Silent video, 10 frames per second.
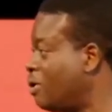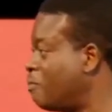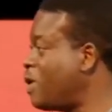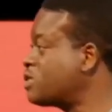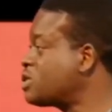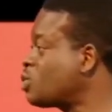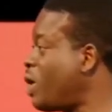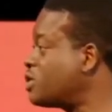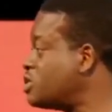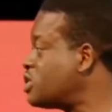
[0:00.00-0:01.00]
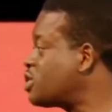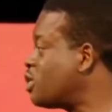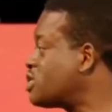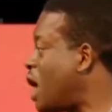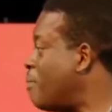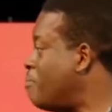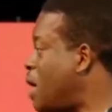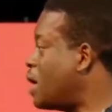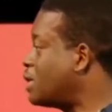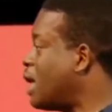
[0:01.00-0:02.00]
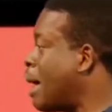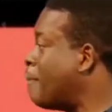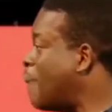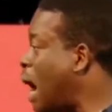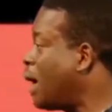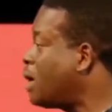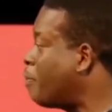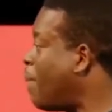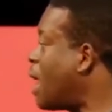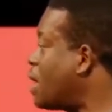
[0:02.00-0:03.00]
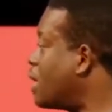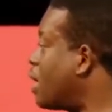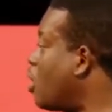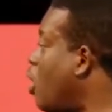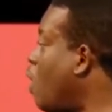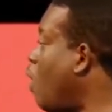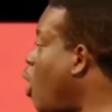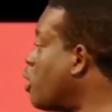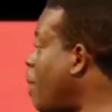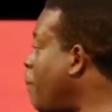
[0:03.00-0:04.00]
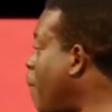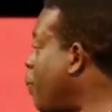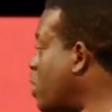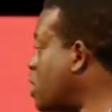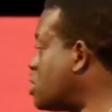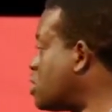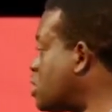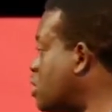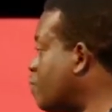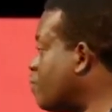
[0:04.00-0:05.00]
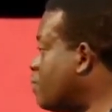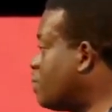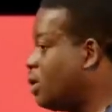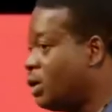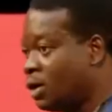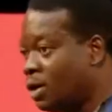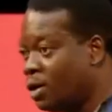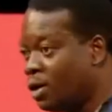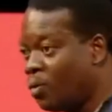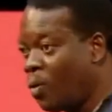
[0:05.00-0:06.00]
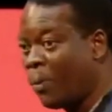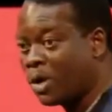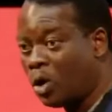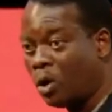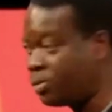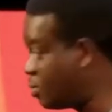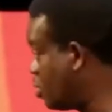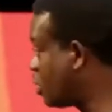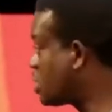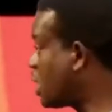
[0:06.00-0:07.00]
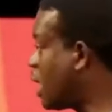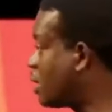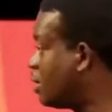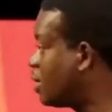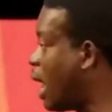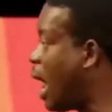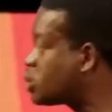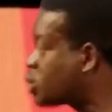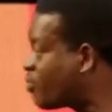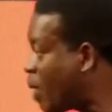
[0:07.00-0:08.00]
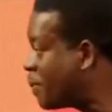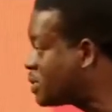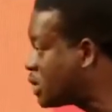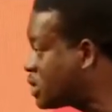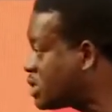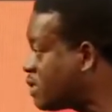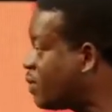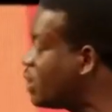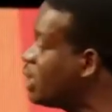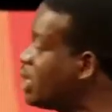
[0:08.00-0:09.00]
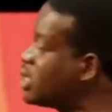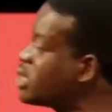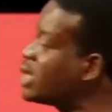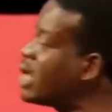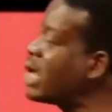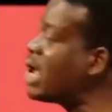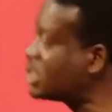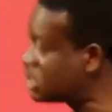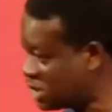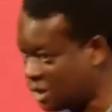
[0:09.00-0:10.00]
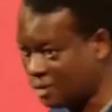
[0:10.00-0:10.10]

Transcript: places where decisions are made that are bind, binding on the populace. What we call, do you understand that? The House of Representative is at the gate.